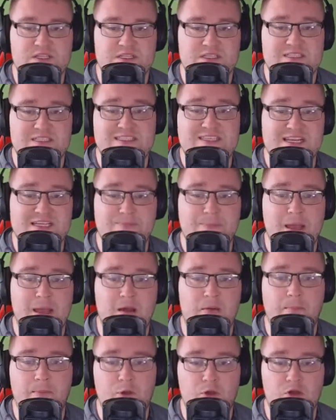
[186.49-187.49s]
is
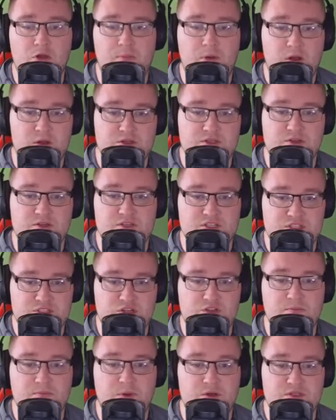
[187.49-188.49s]
£6 per box, so there's
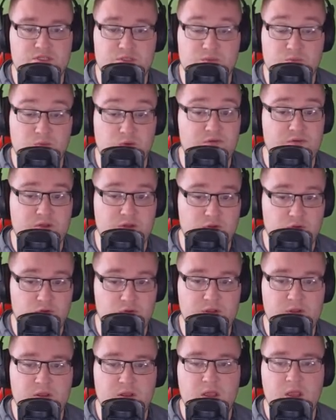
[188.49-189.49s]
two boxes worth
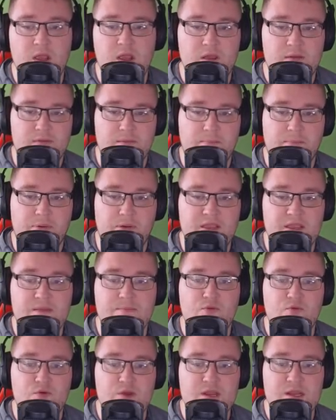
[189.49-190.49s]
included. The Plague
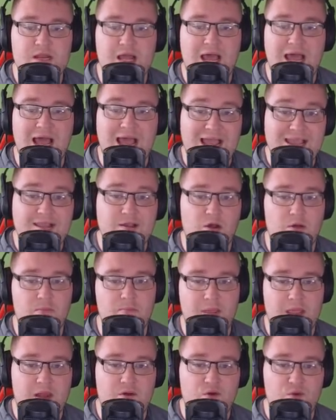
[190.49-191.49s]
Marine Icon
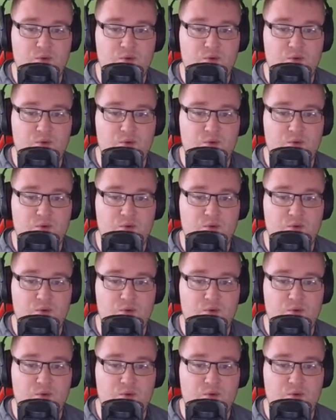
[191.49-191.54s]
Bearer,